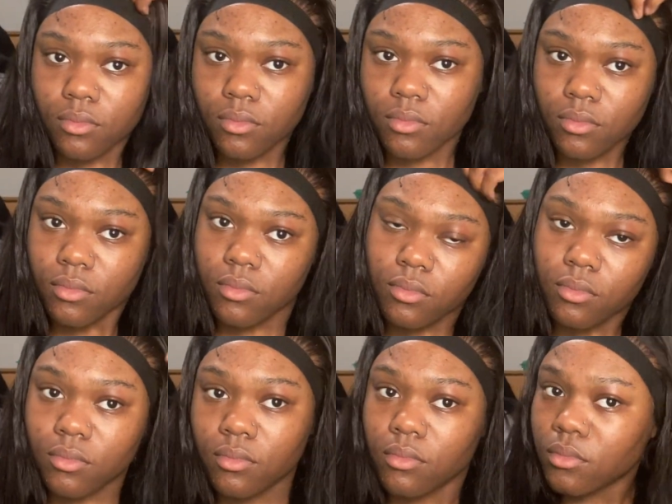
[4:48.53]

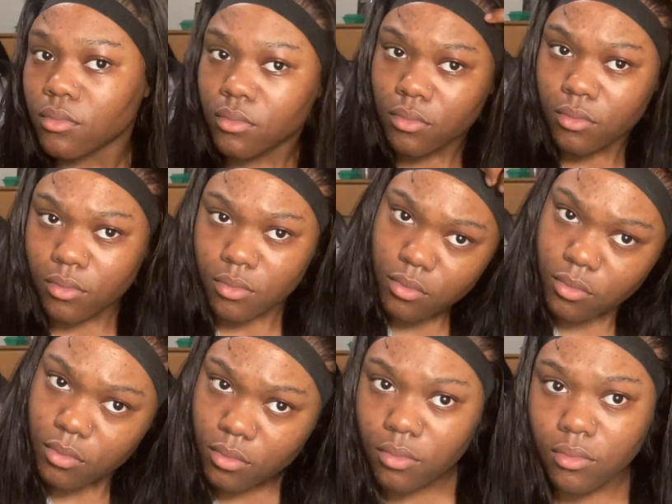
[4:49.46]
Alright, so I'm back.
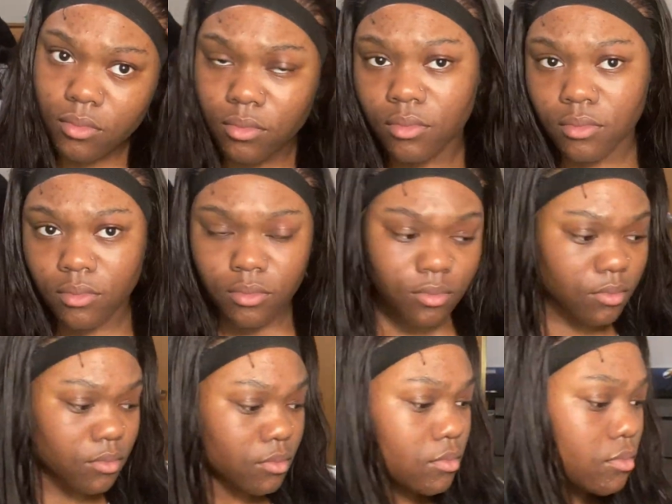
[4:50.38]
As you can
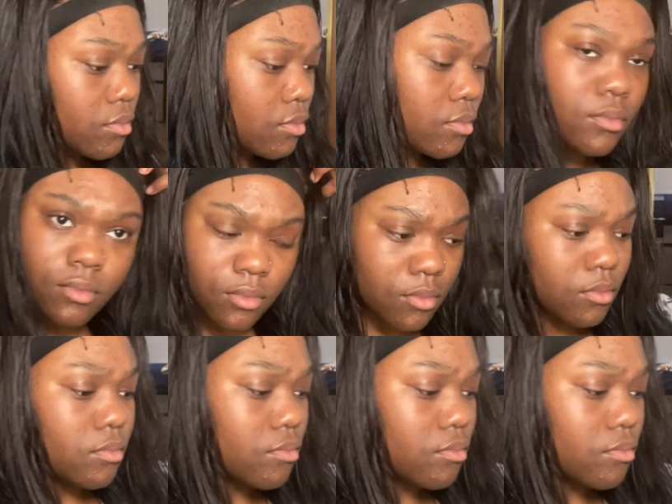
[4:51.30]
see, like I'm playing with it like that.